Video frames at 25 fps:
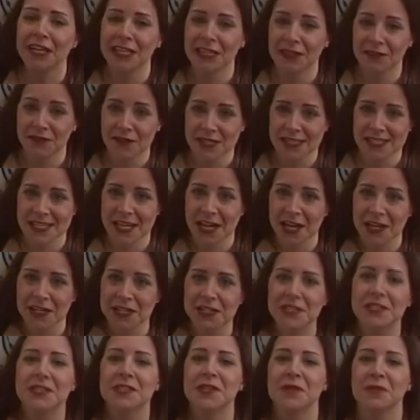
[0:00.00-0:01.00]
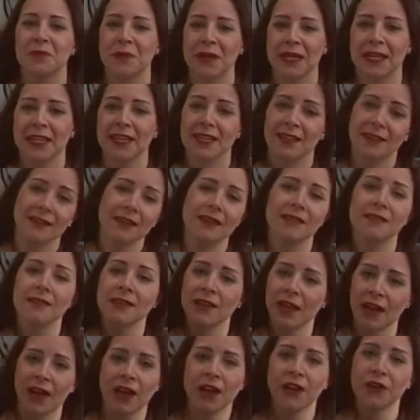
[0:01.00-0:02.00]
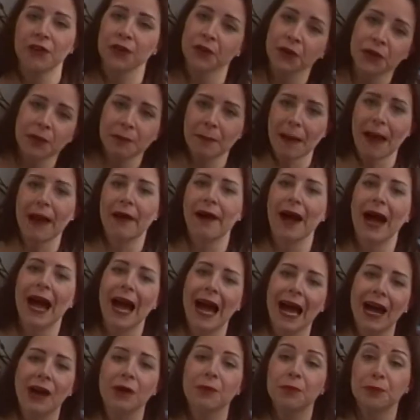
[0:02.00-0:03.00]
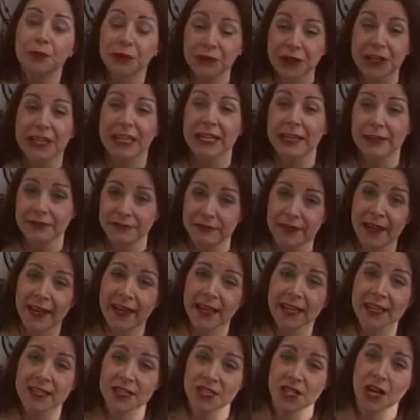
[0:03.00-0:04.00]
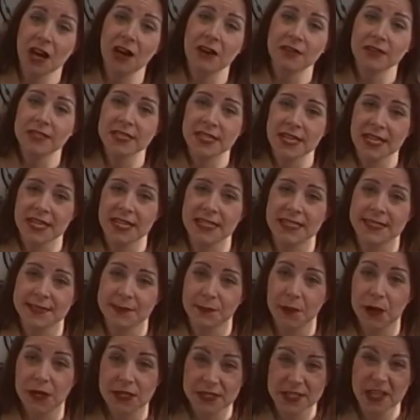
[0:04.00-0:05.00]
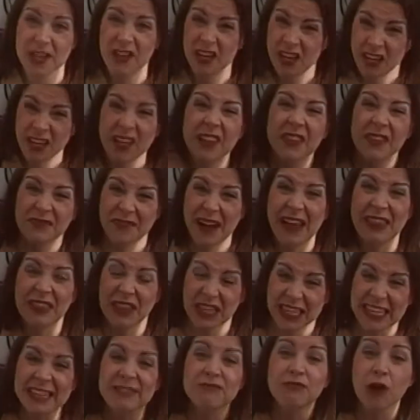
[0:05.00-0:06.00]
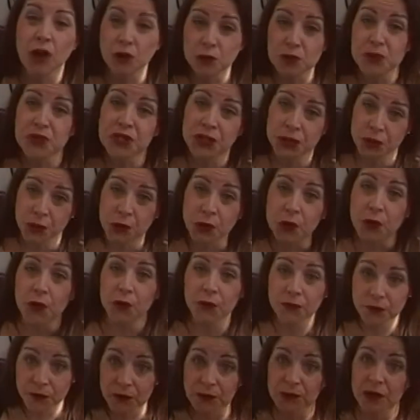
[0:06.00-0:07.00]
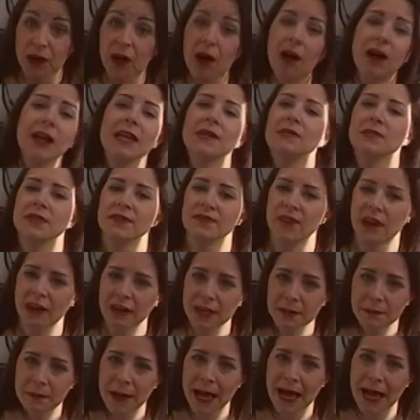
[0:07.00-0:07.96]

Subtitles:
earlier videos we learned all about how prolific Charles Dickens was. The fact that he wrote an awful lot. He was very